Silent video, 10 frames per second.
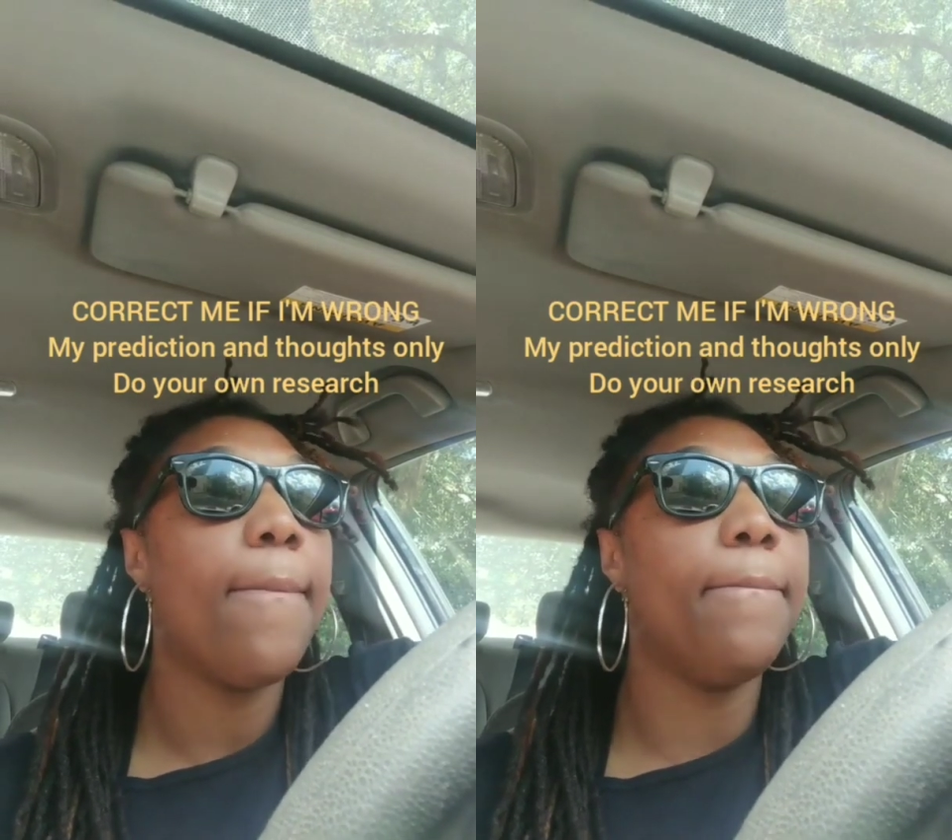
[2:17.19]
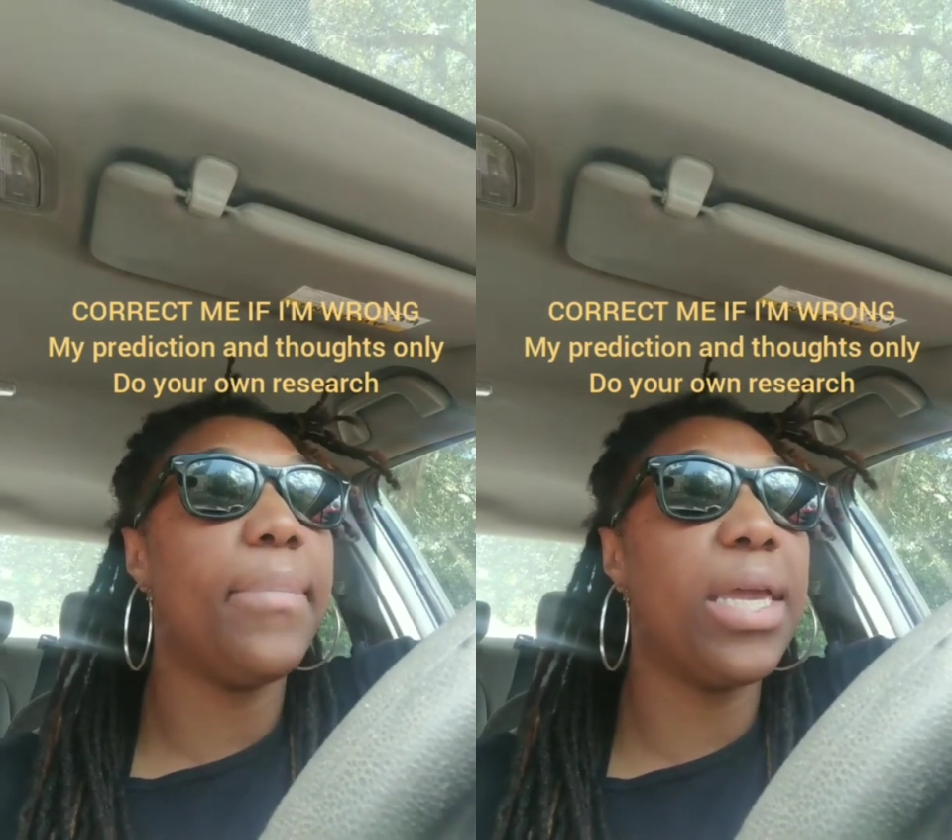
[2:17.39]

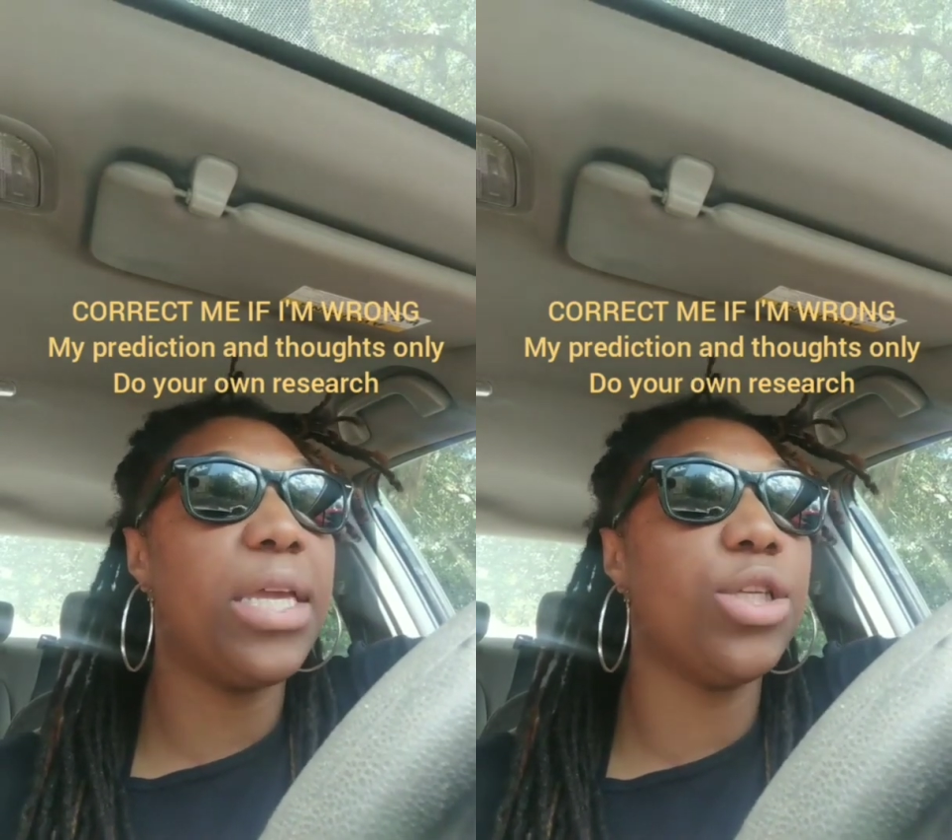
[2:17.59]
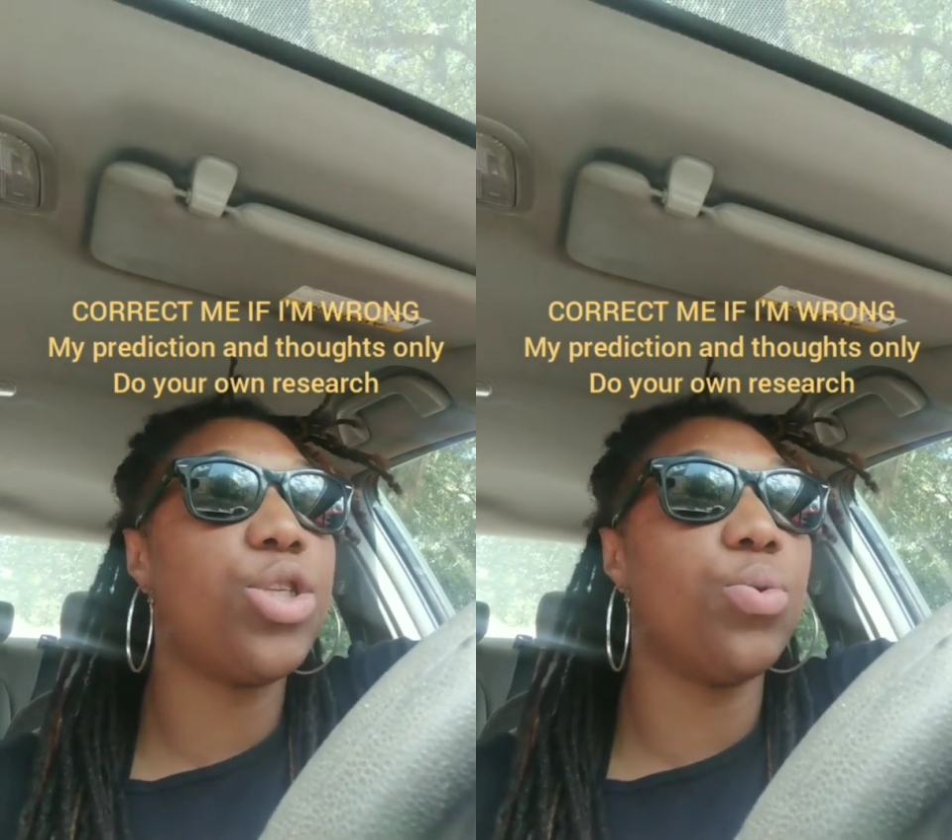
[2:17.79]

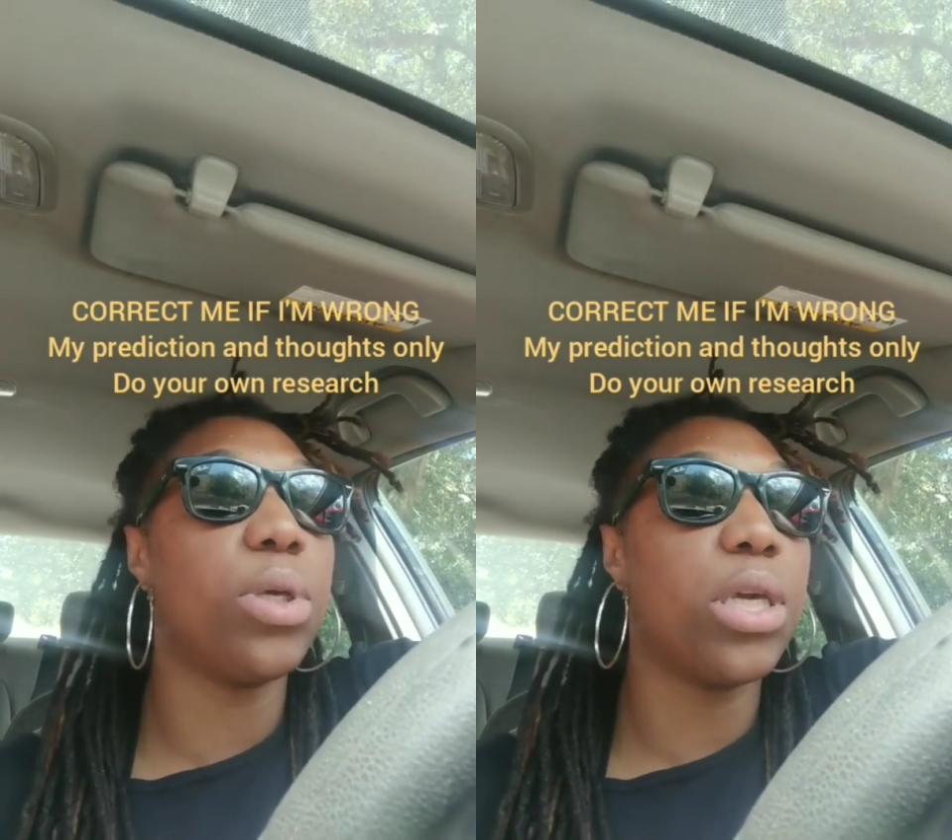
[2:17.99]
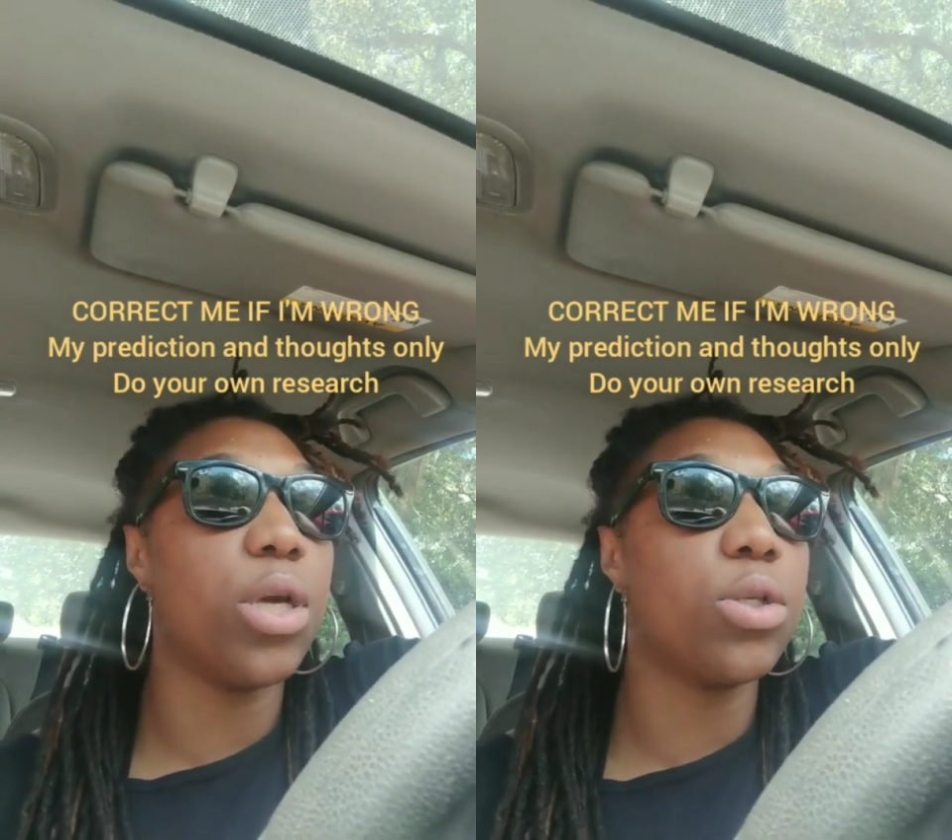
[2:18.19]
mean to
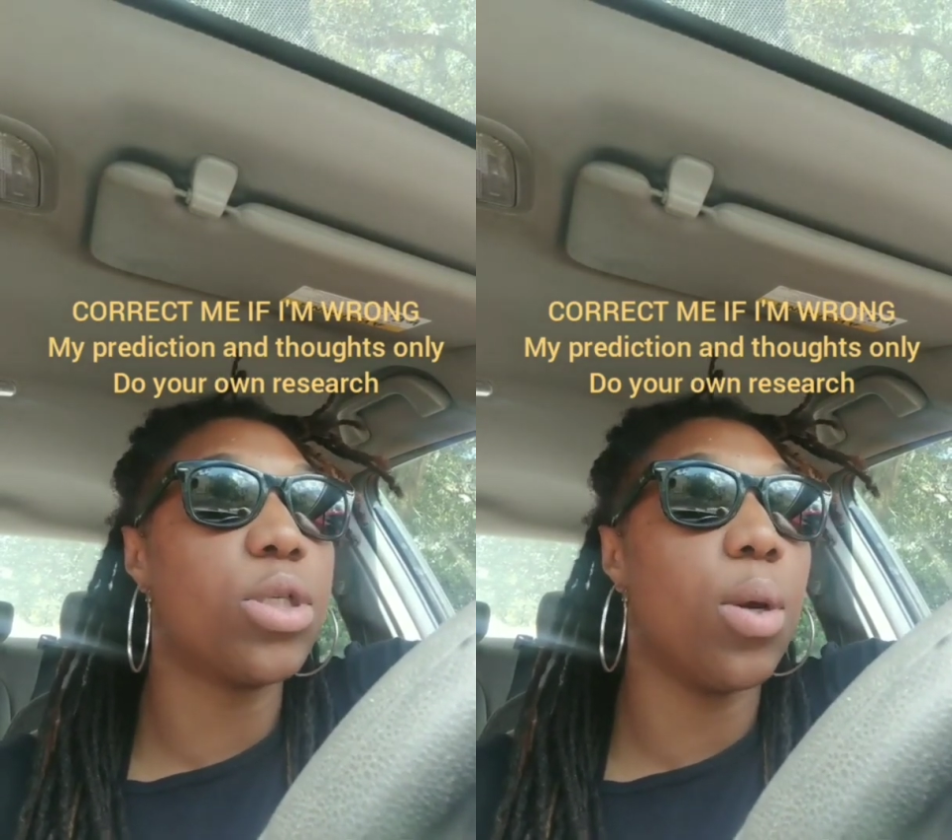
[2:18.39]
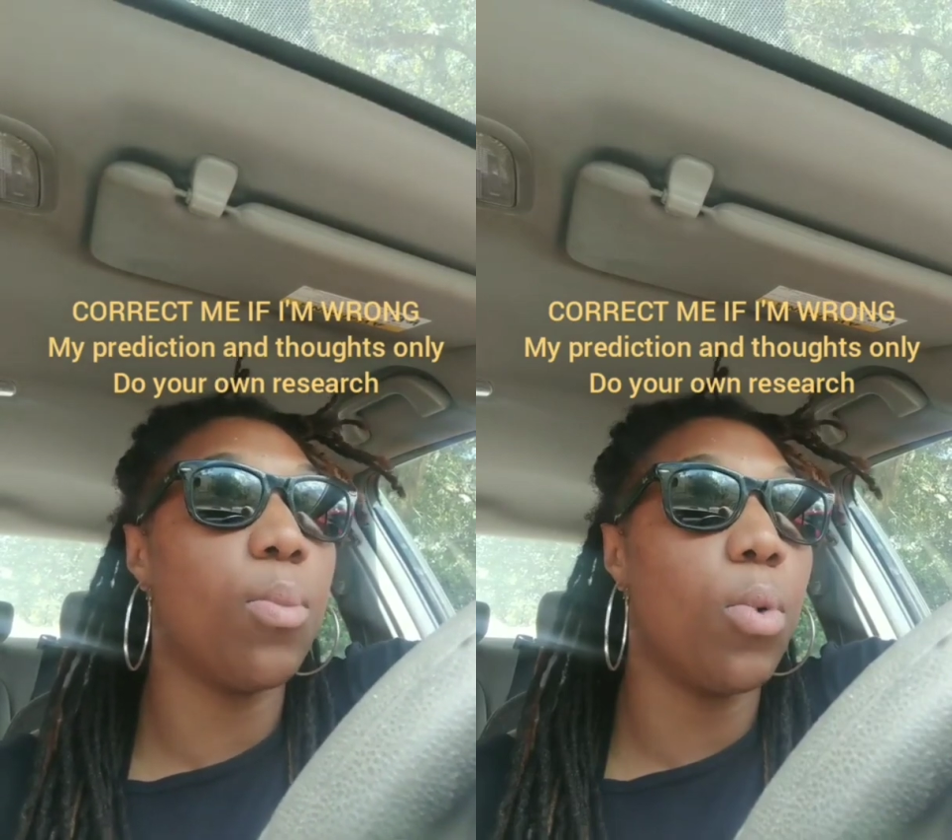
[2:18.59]
kill
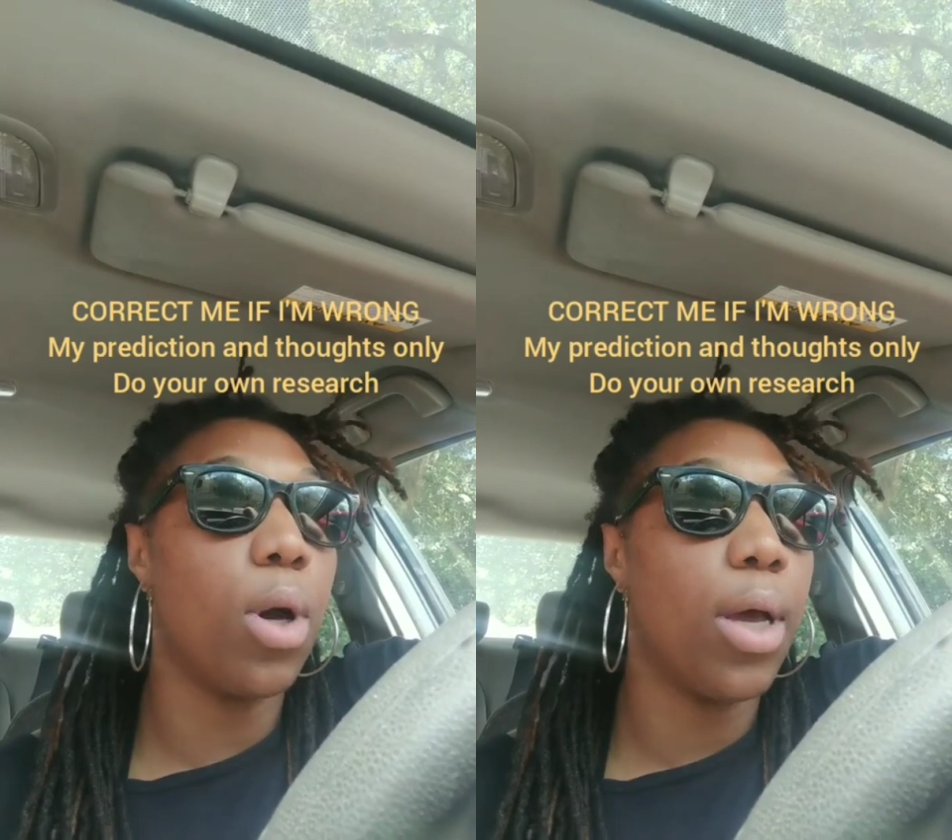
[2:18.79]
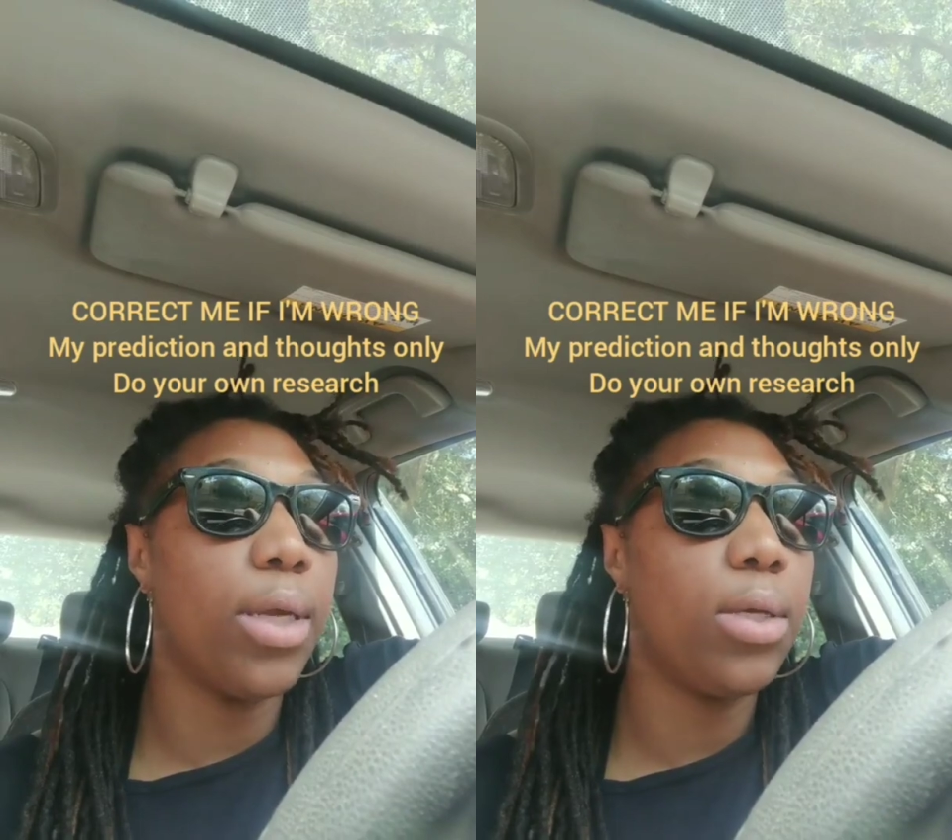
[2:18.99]

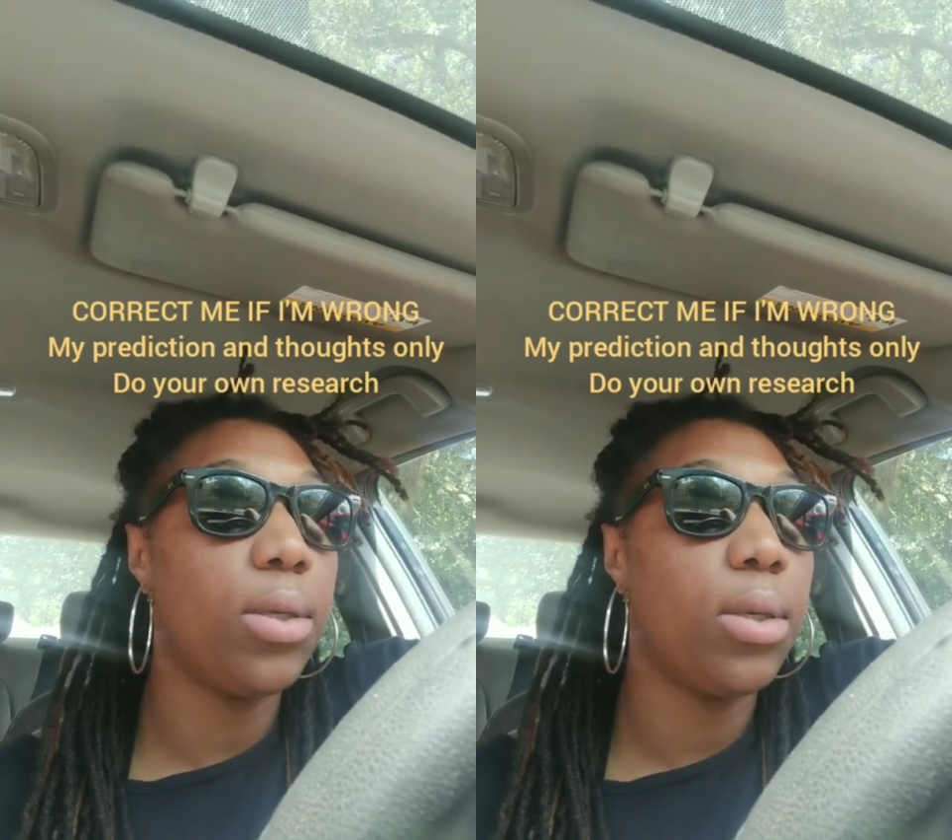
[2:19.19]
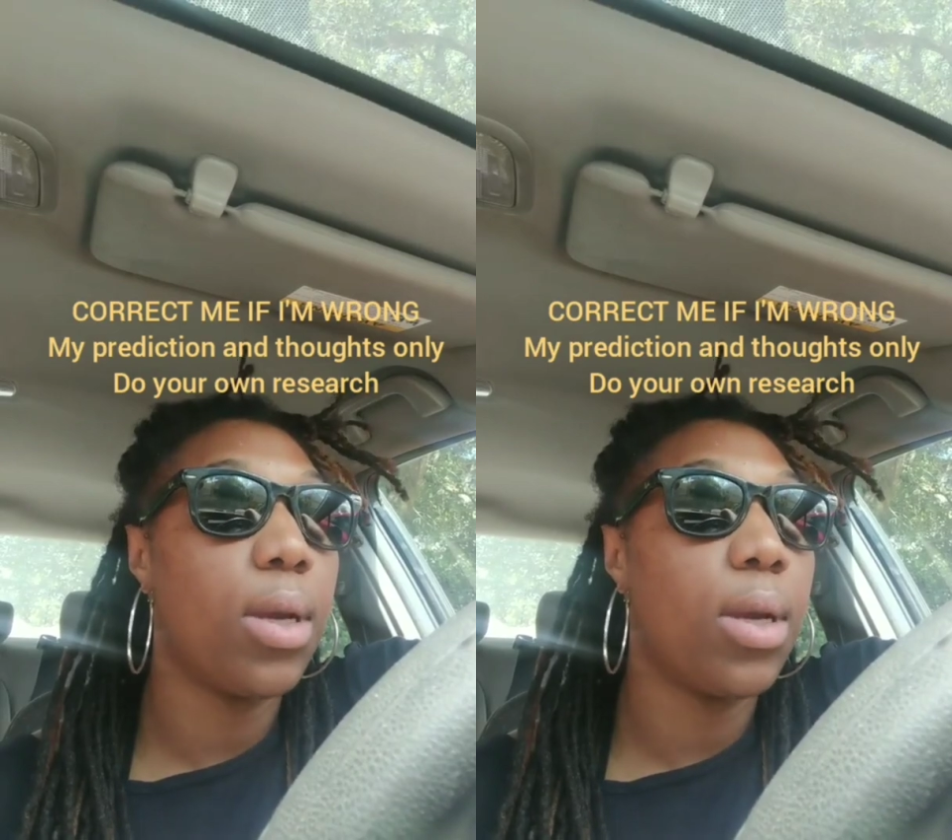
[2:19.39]
someone.